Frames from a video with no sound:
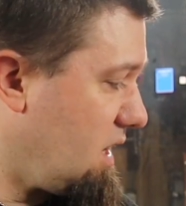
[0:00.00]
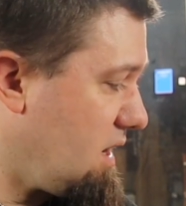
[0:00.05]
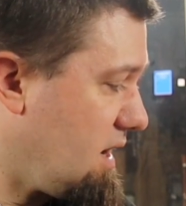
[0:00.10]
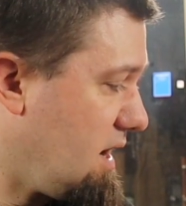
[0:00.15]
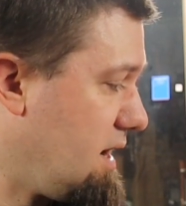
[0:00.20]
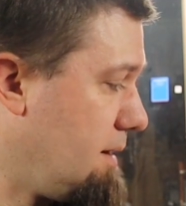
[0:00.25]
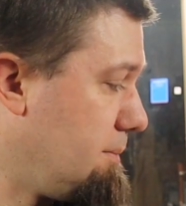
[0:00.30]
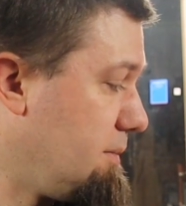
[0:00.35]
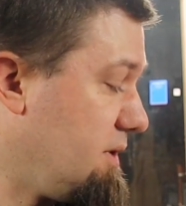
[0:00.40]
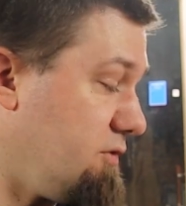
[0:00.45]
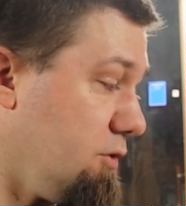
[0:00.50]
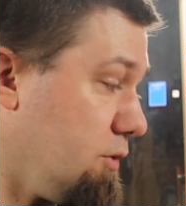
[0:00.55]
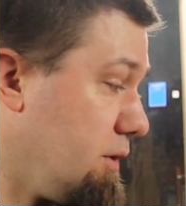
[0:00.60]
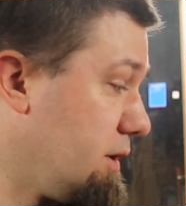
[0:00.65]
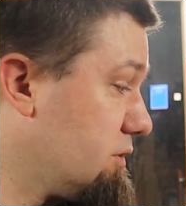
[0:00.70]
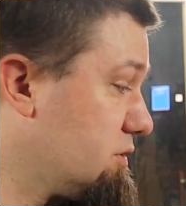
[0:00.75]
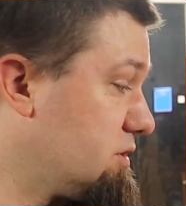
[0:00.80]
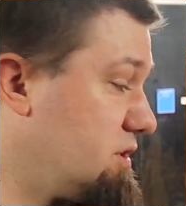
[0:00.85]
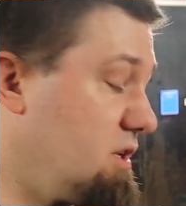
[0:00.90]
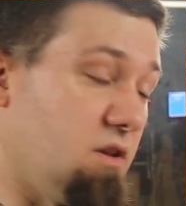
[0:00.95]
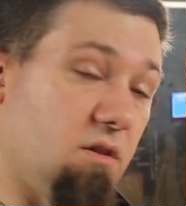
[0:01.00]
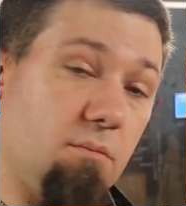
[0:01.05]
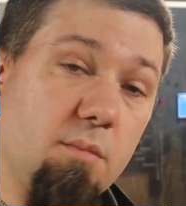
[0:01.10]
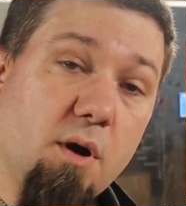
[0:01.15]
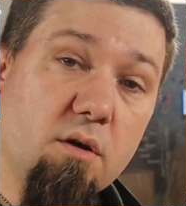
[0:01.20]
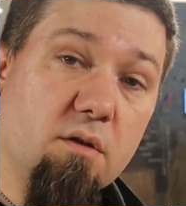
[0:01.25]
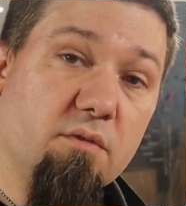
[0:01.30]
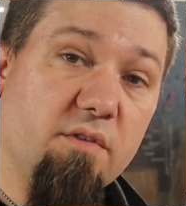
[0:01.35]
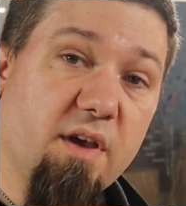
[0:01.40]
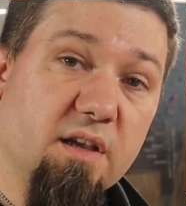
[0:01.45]
If you're interested in the
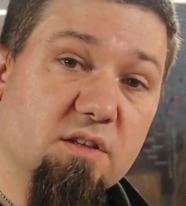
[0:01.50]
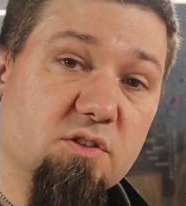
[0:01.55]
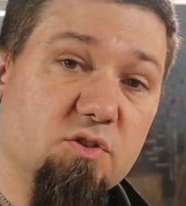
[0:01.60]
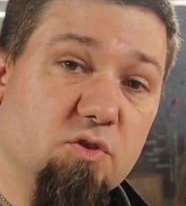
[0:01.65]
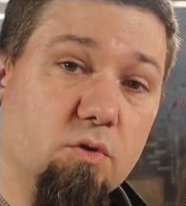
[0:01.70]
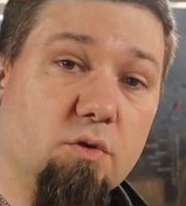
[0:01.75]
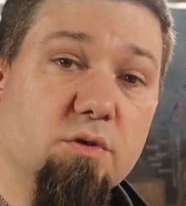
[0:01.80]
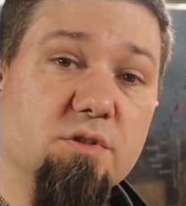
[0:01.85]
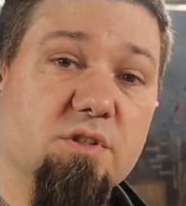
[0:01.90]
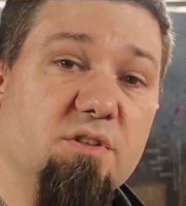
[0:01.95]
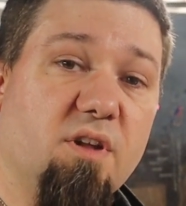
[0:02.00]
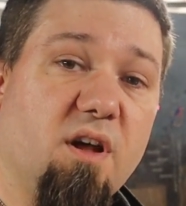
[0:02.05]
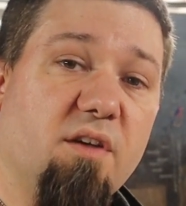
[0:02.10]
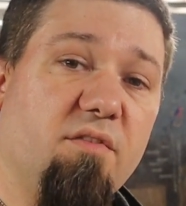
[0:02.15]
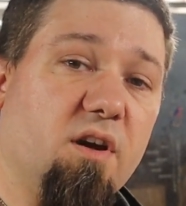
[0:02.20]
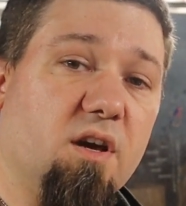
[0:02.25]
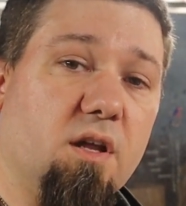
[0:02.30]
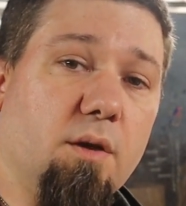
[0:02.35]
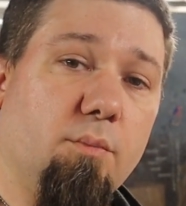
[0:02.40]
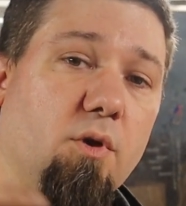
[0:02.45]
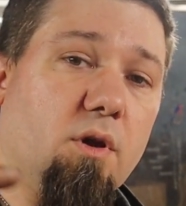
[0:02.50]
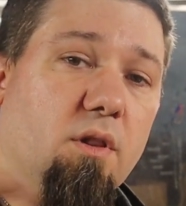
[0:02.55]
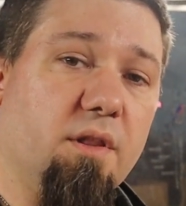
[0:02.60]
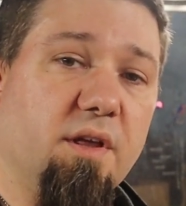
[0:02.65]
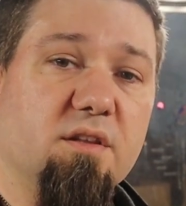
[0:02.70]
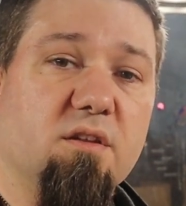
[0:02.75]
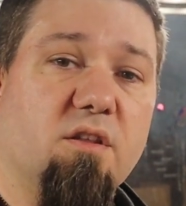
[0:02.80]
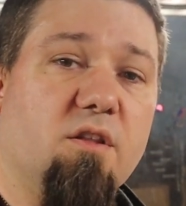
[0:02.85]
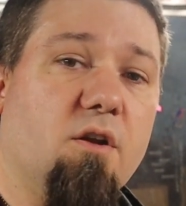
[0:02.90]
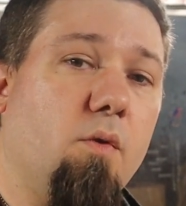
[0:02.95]
MotivX tools stuff, I'm going to put a
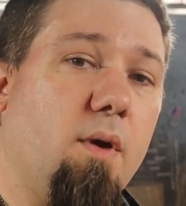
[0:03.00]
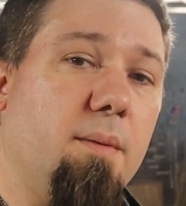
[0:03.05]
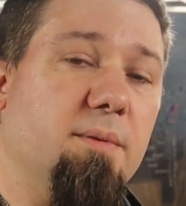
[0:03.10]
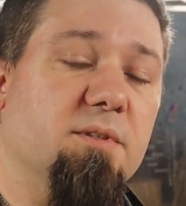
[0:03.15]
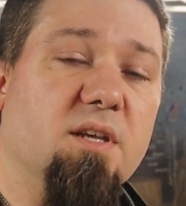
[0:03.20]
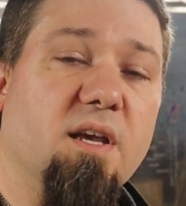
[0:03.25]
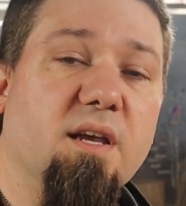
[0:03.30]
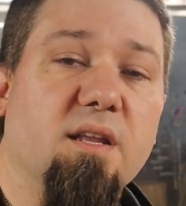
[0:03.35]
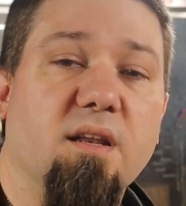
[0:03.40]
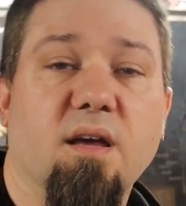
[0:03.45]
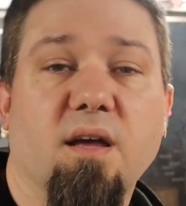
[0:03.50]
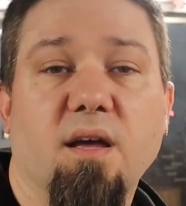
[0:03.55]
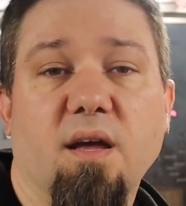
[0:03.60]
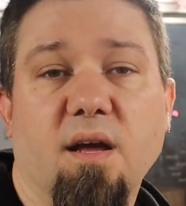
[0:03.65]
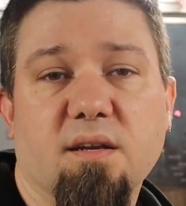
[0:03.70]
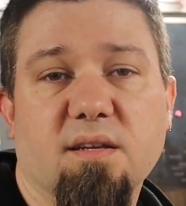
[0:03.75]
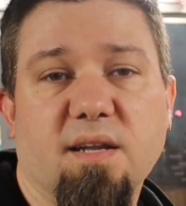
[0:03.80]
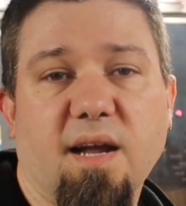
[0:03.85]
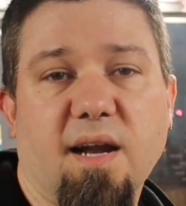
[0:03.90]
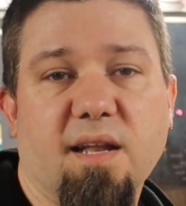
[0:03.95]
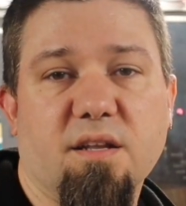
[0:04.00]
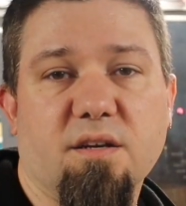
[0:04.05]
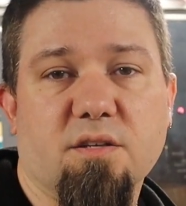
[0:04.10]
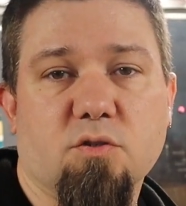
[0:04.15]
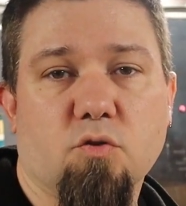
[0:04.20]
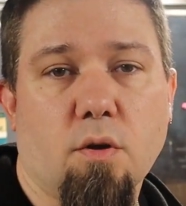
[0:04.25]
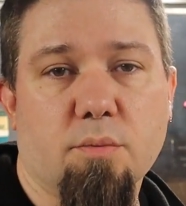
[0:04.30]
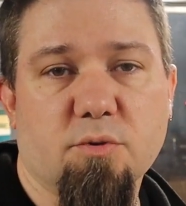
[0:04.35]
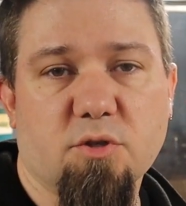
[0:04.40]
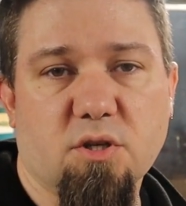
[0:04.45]
link to their website down in the
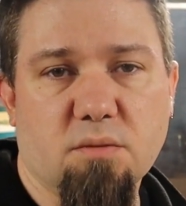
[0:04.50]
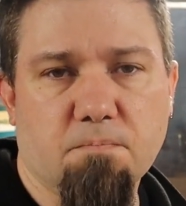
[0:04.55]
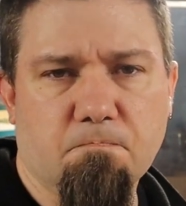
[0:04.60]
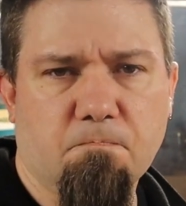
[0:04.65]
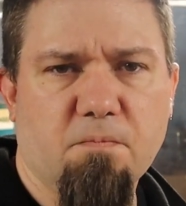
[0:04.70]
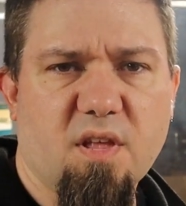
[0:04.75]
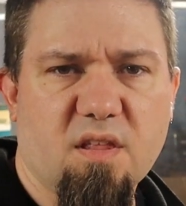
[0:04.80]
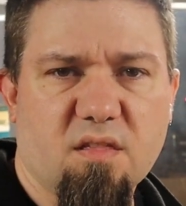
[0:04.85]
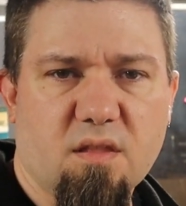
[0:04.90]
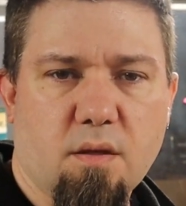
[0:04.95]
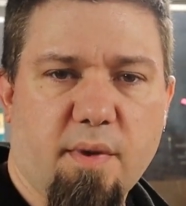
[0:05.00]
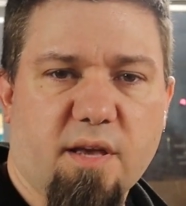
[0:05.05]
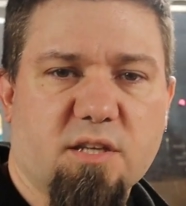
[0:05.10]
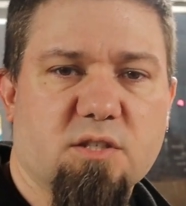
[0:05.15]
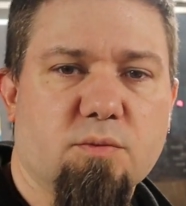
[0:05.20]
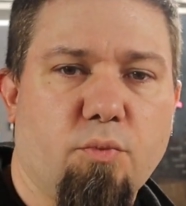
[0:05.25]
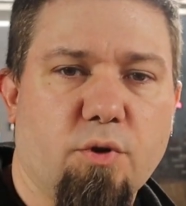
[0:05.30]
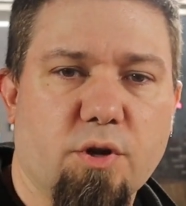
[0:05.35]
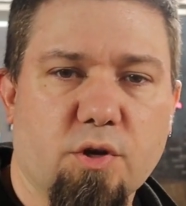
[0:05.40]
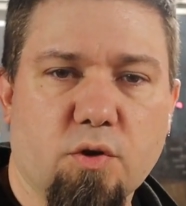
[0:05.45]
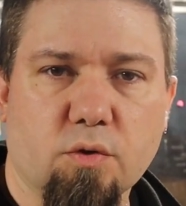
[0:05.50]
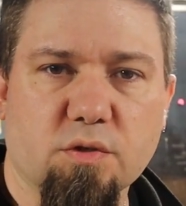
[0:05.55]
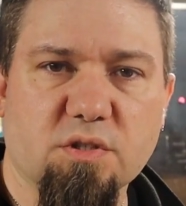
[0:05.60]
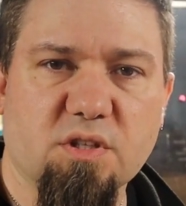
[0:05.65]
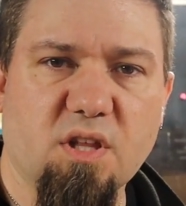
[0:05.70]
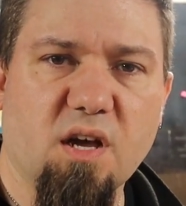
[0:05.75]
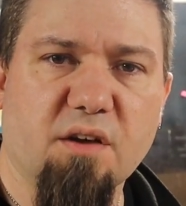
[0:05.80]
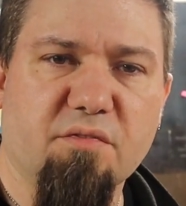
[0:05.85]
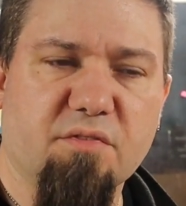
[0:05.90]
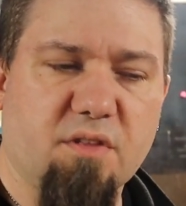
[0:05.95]
description. They make some pretty cool
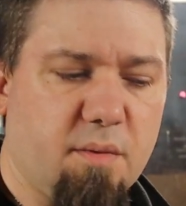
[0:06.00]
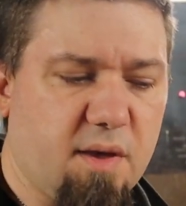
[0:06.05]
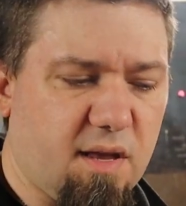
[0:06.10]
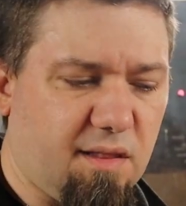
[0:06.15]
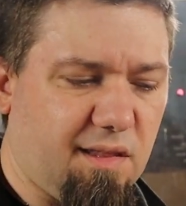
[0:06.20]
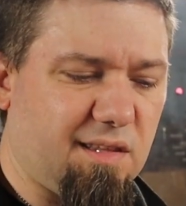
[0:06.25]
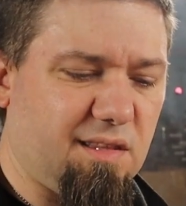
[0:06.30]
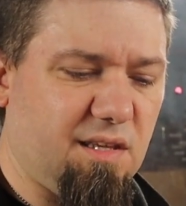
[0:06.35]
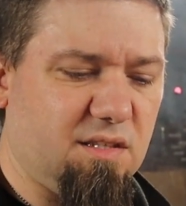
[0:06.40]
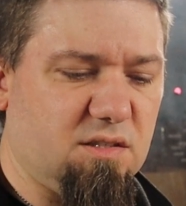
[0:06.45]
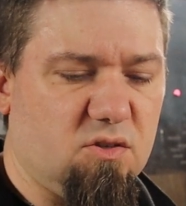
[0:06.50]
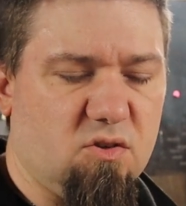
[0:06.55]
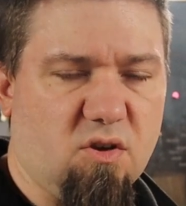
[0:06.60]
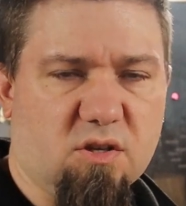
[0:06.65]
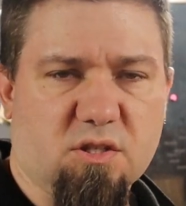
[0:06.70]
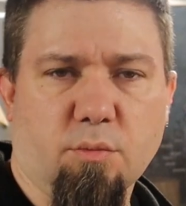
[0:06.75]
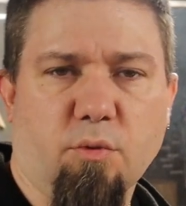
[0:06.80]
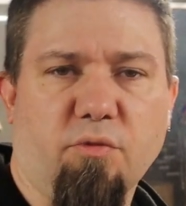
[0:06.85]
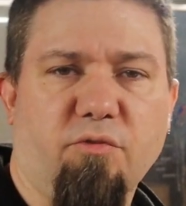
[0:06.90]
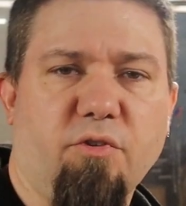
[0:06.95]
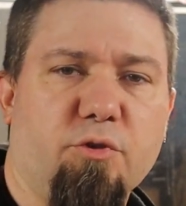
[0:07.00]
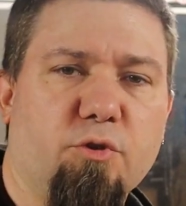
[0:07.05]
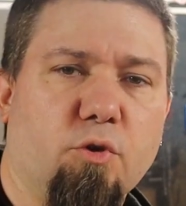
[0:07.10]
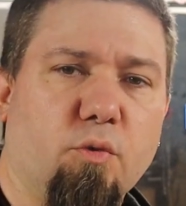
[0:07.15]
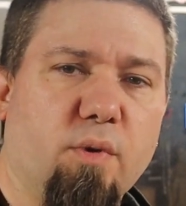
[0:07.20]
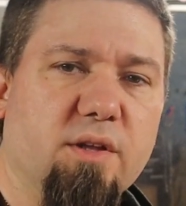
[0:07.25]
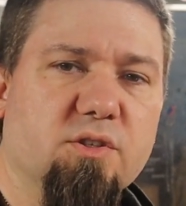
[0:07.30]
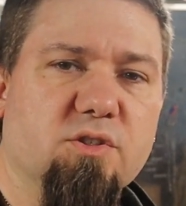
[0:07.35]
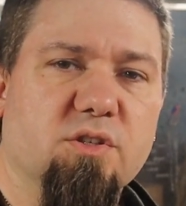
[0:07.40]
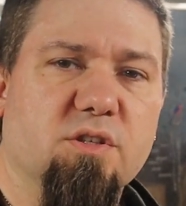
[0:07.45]
stuff. They make like these adjustable
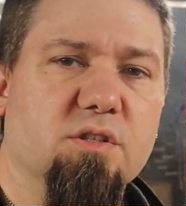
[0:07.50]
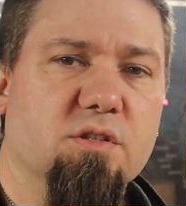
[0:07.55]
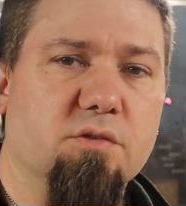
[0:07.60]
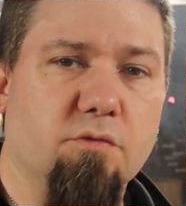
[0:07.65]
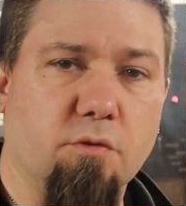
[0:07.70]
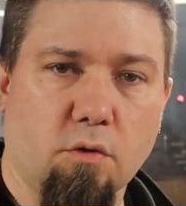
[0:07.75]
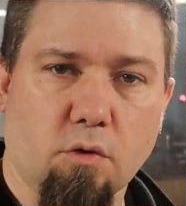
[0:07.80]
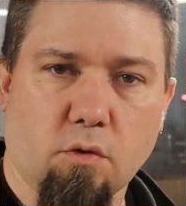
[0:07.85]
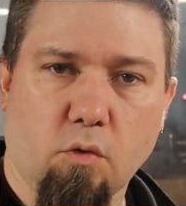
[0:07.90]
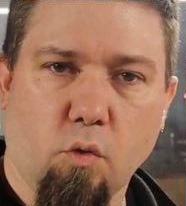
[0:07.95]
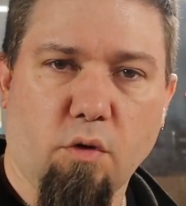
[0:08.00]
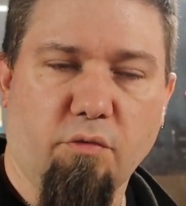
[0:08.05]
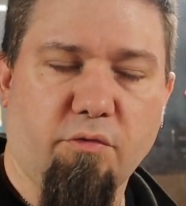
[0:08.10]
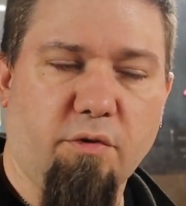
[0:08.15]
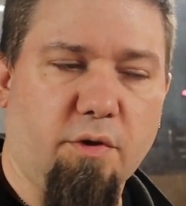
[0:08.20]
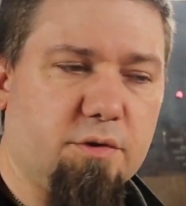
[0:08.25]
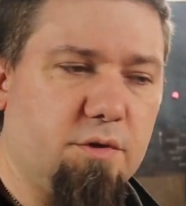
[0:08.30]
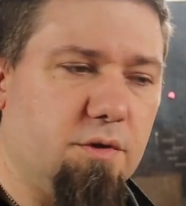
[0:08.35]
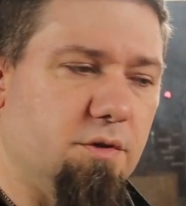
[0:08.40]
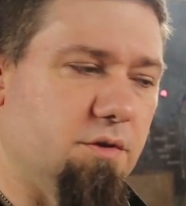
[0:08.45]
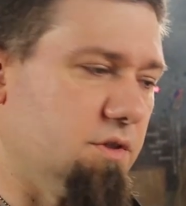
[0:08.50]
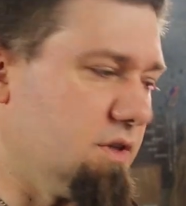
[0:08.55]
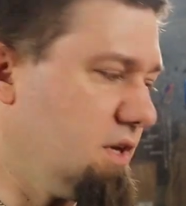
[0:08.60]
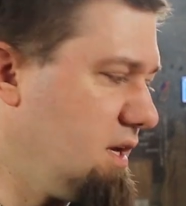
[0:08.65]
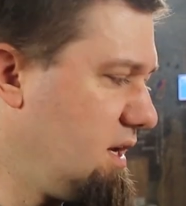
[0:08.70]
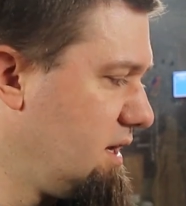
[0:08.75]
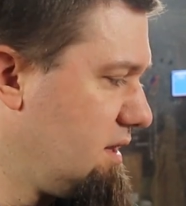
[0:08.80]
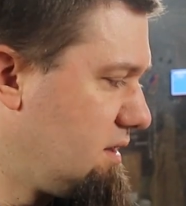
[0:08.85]
filter wrenches for oil filters.